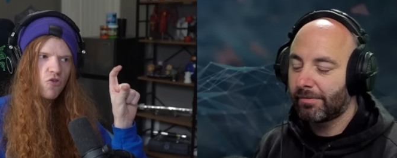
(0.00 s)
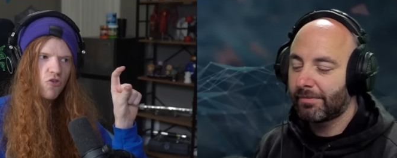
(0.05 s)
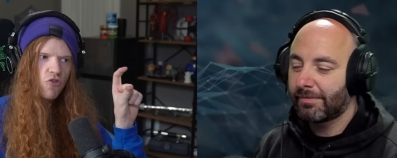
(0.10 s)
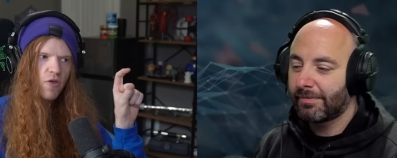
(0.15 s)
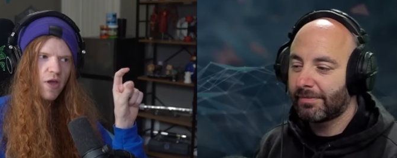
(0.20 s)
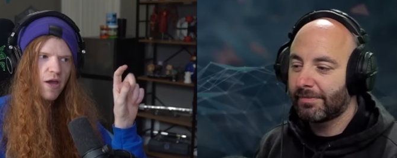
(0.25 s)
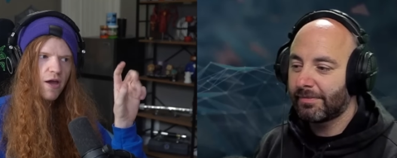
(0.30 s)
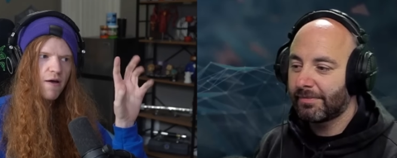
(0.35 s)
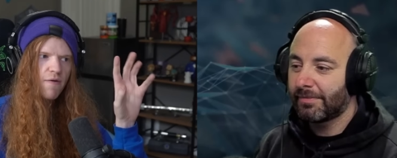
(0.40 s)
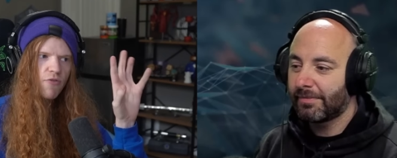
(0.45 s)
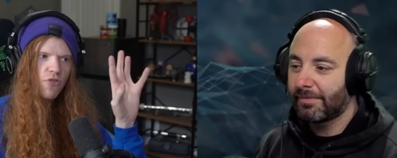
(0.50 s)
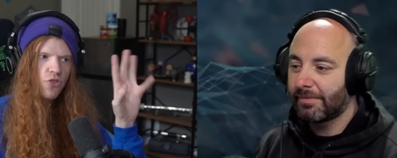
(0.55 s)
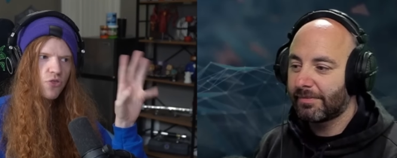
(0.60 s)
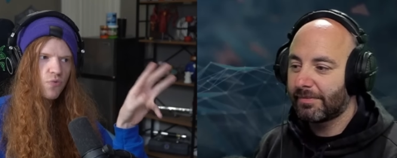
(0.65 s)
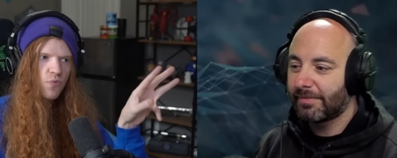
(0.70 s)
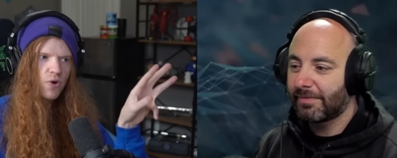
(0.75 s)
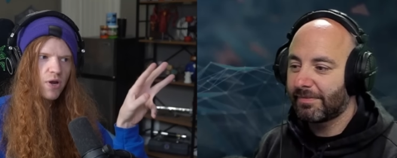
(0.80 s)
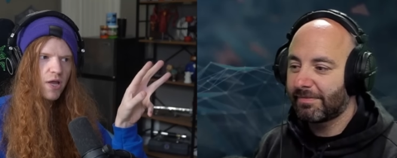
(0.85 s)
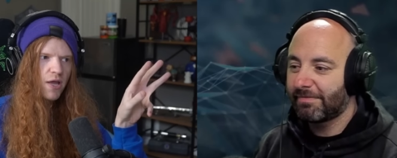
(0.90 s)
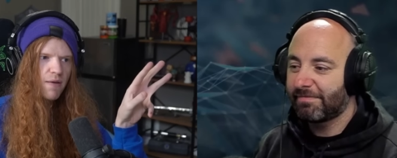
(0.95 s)
Speaker 1: just like
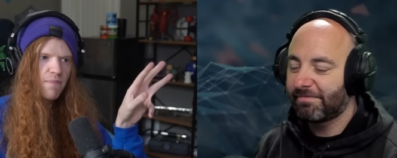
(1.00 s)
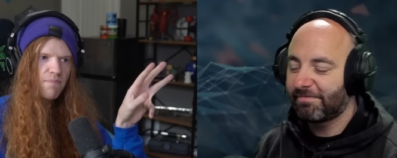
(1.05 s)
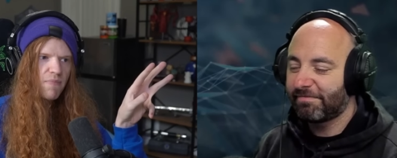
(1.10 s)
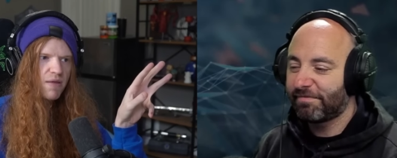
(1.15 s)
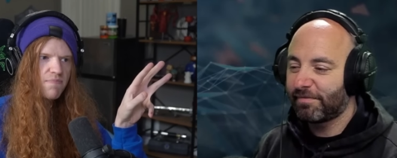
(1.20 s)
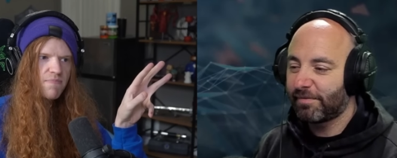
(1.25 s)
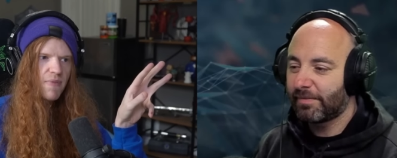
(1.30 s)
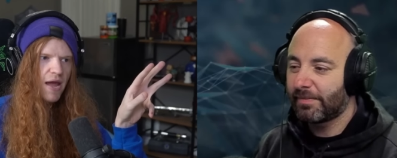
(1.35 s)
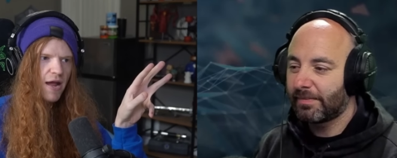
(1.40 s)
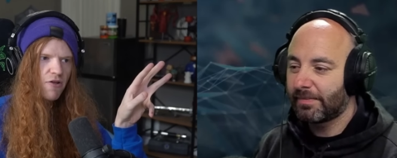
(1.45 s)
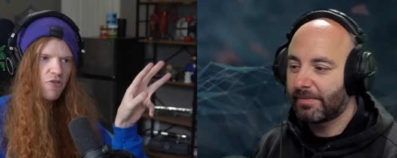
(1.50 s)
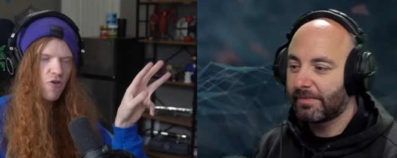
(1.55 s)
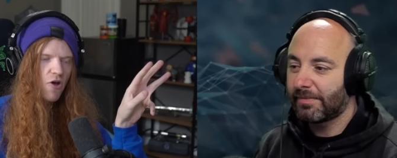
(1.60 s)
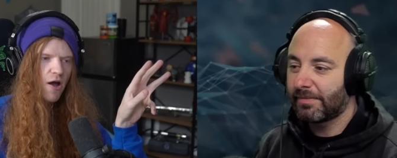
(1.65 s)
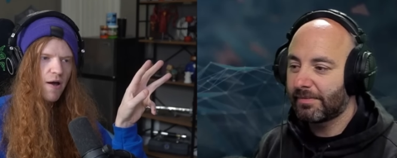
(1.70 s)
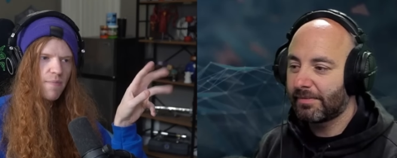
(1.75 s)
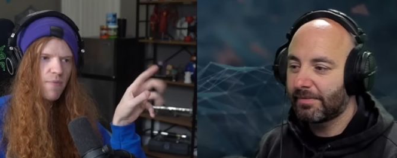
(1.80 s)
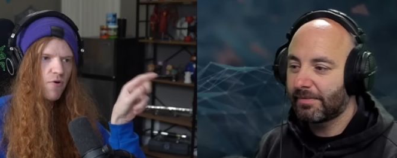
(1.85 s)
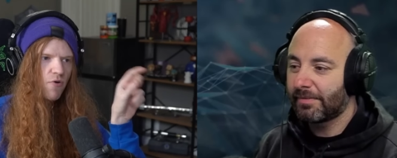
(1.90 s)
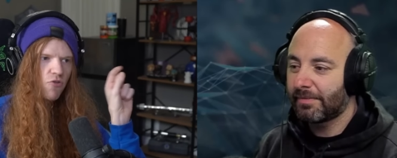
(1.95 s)
three min max
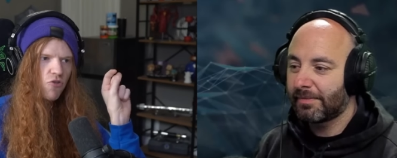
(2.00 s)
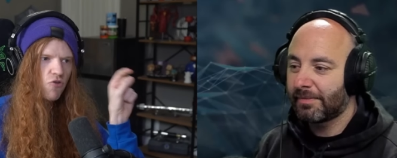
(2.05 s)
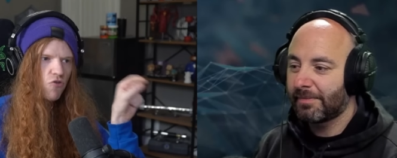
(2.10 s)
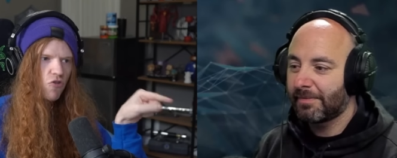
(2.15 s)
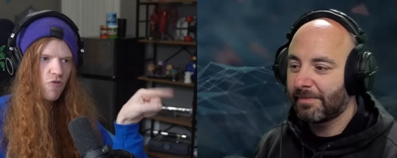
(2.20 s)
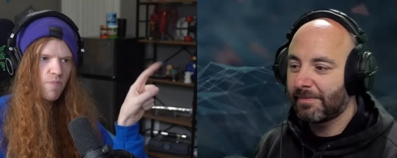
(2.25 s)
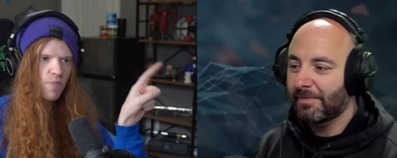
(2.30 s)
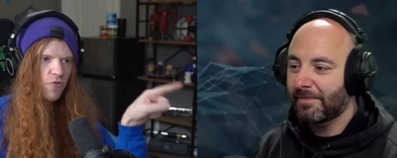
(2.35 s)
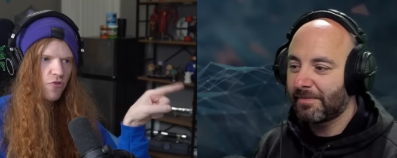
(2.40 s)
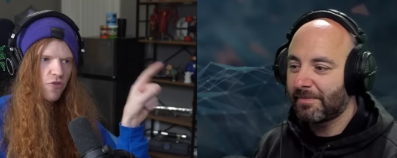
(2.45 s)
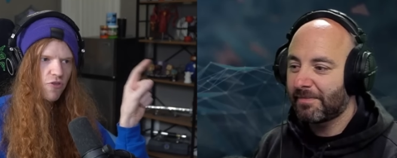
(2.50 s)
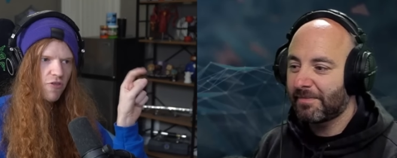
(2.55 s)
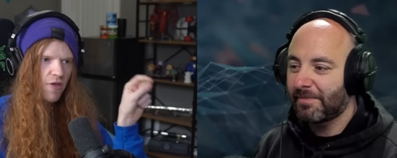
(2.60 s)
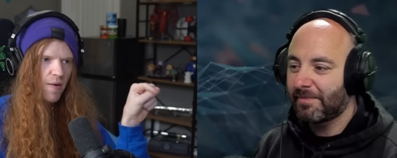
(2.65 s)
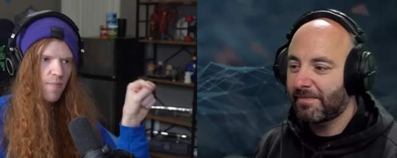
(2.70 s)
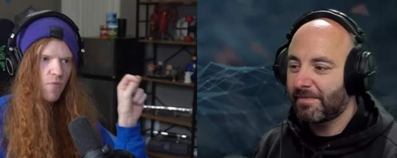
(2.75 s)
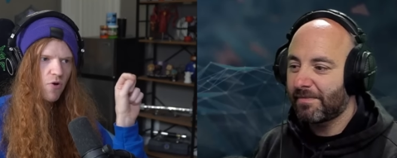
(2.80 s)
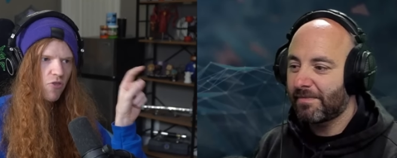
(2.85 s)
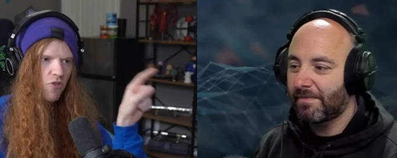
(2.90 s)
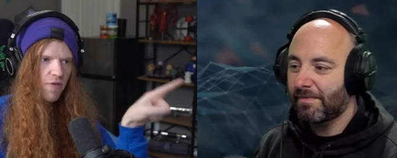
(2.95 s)
combos. You just put the
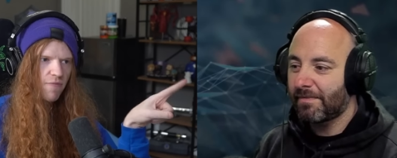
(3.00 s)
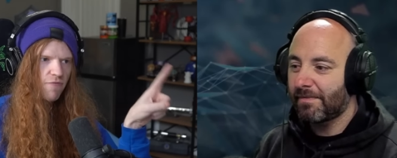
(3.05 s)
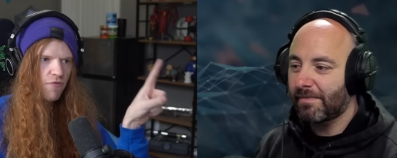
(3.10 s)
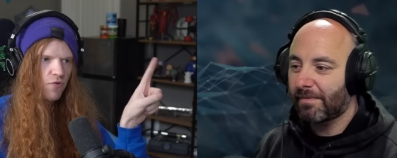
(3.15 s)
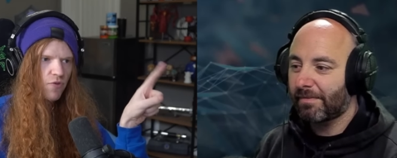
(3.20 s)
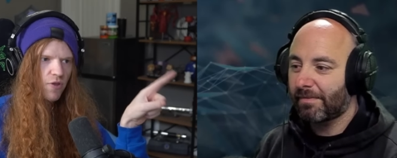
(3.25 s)
same ones in for